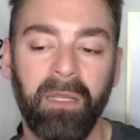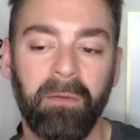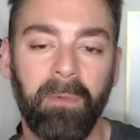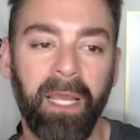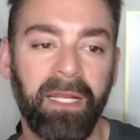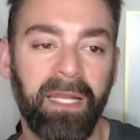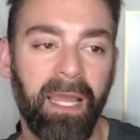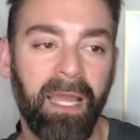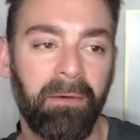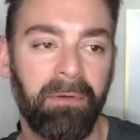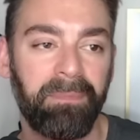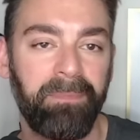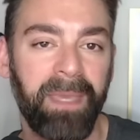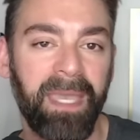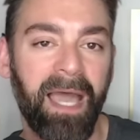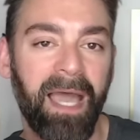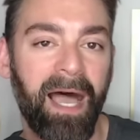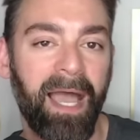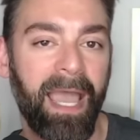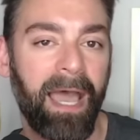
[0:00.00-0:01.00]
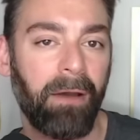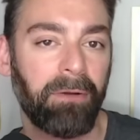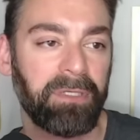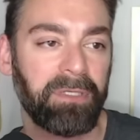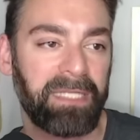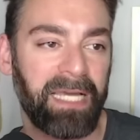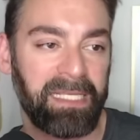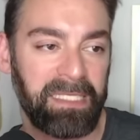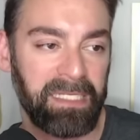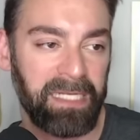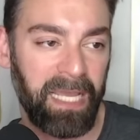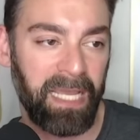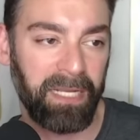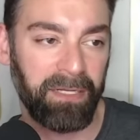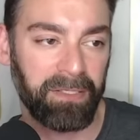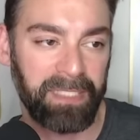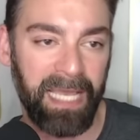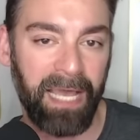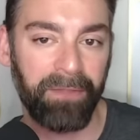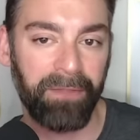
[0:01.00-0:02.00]
And right now with B I out, Dyson
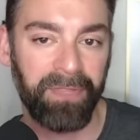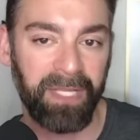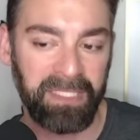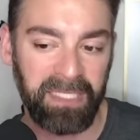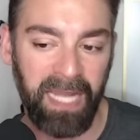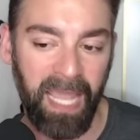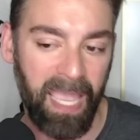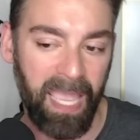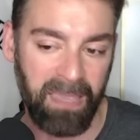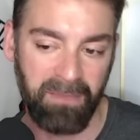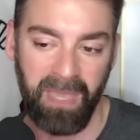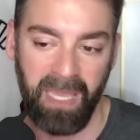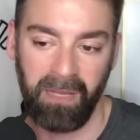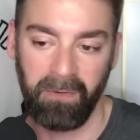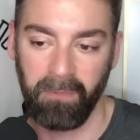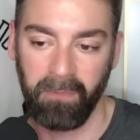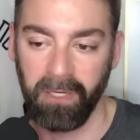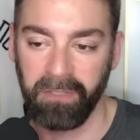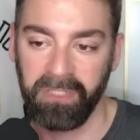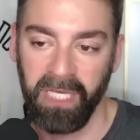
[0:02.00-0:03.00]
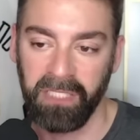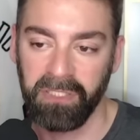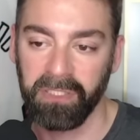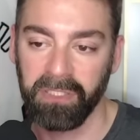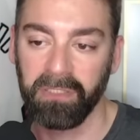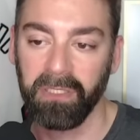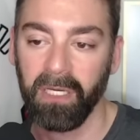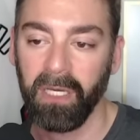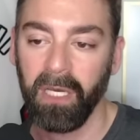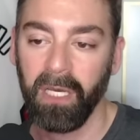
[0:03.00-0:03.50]
Daniels out, that's an eight-man rotation.